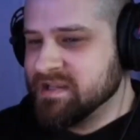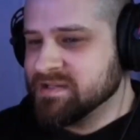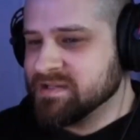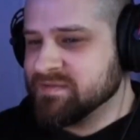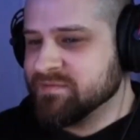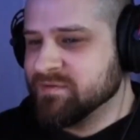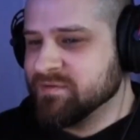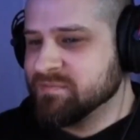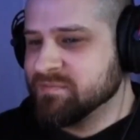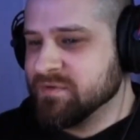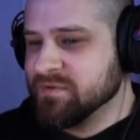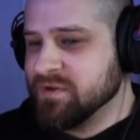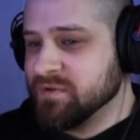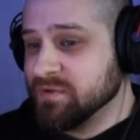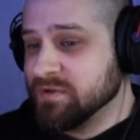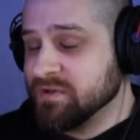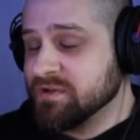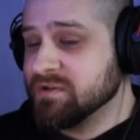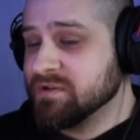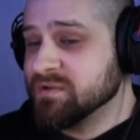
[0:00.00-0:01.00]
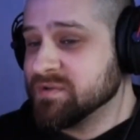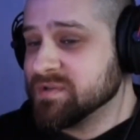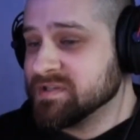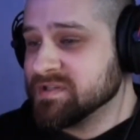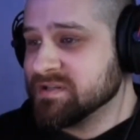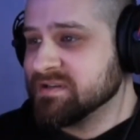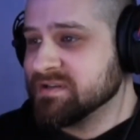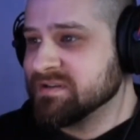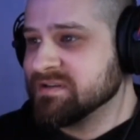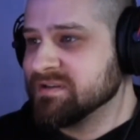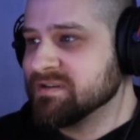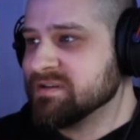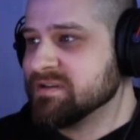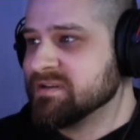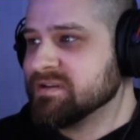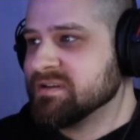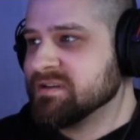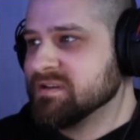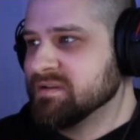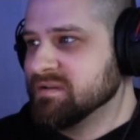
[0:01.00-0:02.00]
from going to Houston,
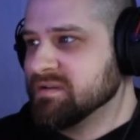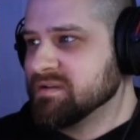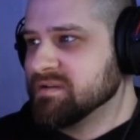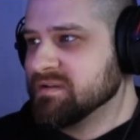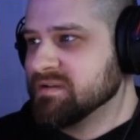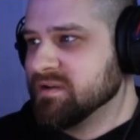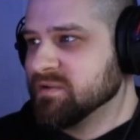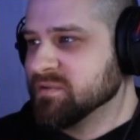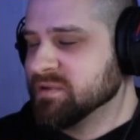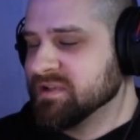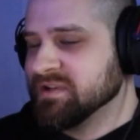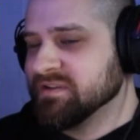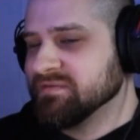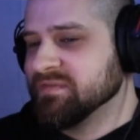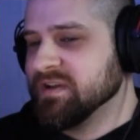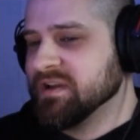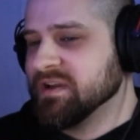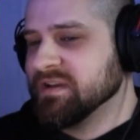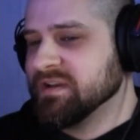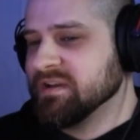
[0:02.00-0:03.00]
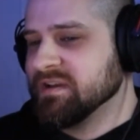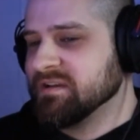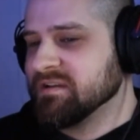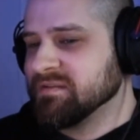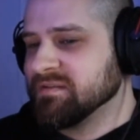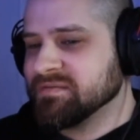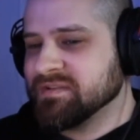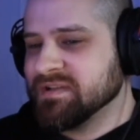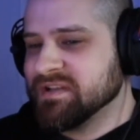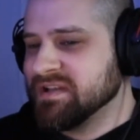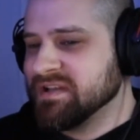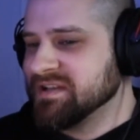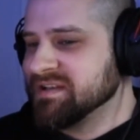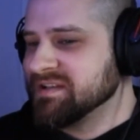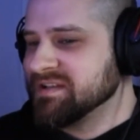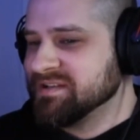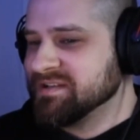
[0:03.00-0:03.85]
only to find out that